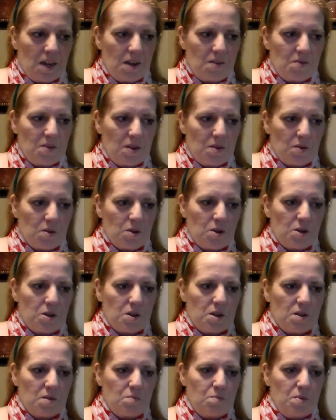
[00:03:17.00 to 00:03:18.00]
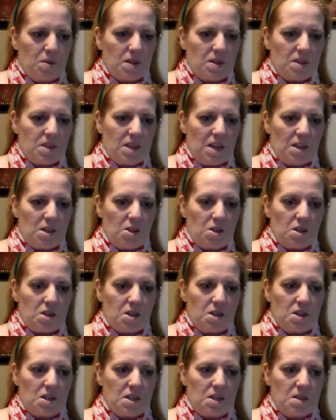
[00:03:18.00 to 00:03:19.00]
I've never heard of, but they
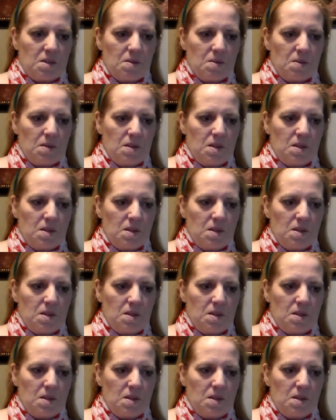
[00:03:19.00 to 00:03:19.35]
look good.